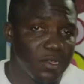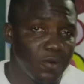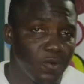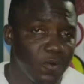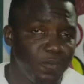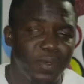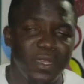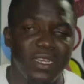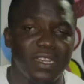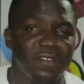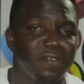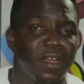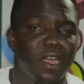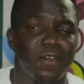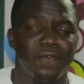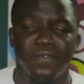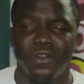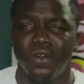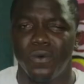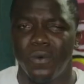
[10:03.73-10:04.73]
We've been
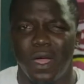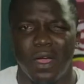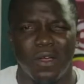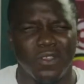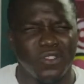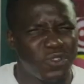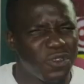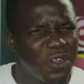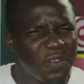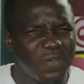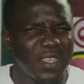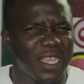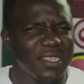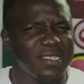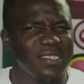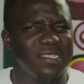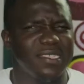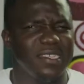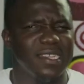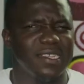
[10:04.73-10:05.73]
around for a while, 12,
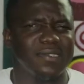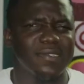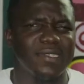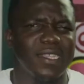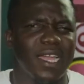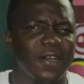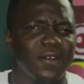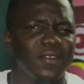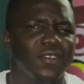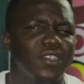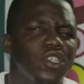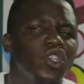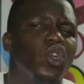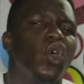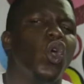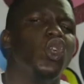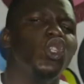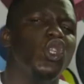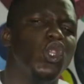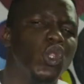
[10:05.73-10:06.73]
13 years now,
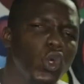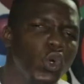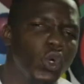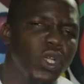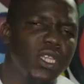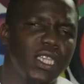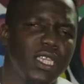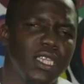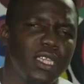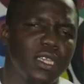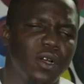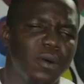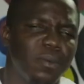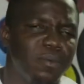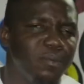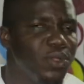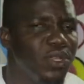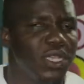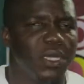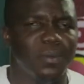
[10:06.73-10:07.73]
on a low key,
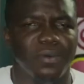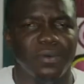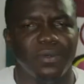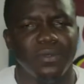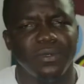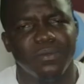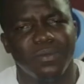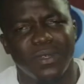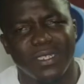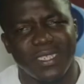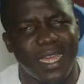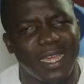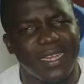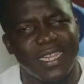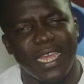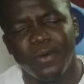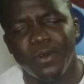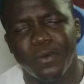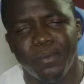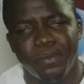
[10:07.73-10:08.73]
unblowable. But now
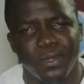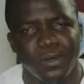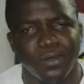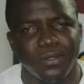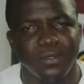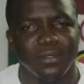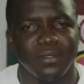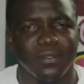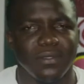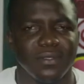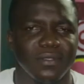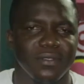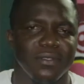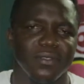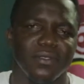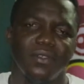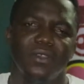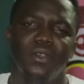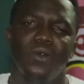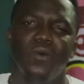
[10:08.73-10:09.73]
that we're blown,
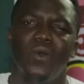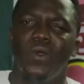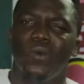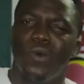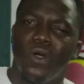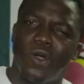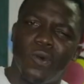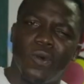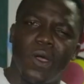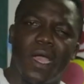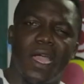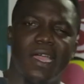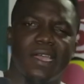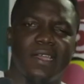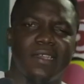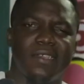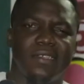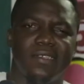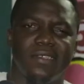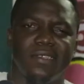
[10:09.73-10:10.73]
we all why
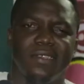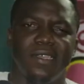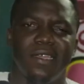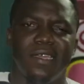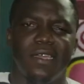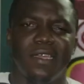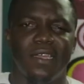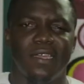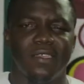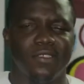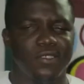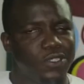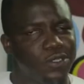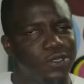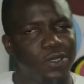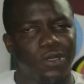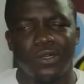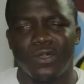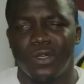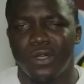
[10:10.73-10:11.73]
uh, you
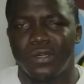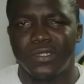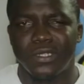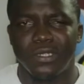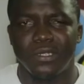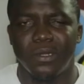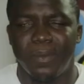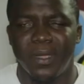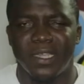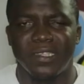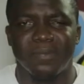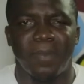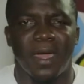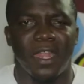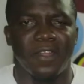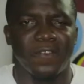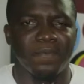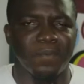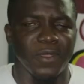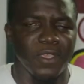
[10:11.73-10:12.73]
should consider the best
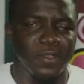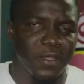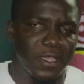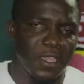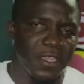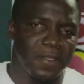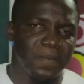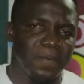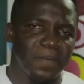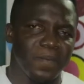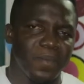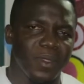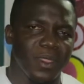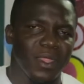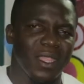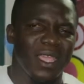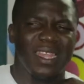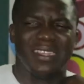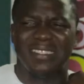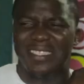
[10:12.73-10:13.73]
part of me, okay?
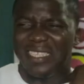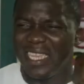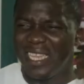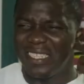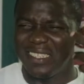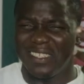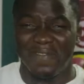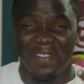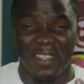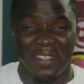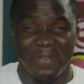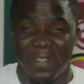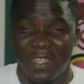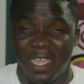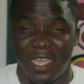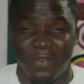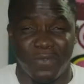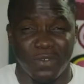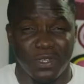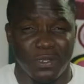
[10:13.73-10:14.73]
And ticket is very, very
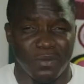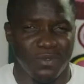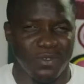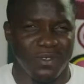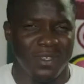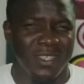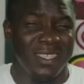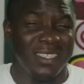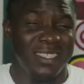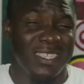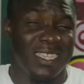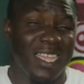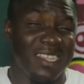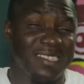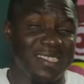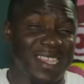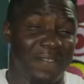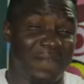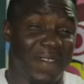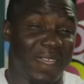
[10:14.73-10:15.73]
affordable. Ticket
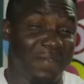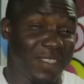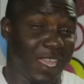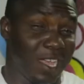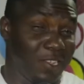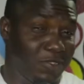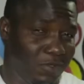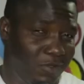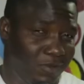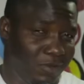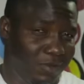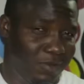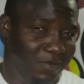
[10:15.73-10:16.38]
is like 5,000.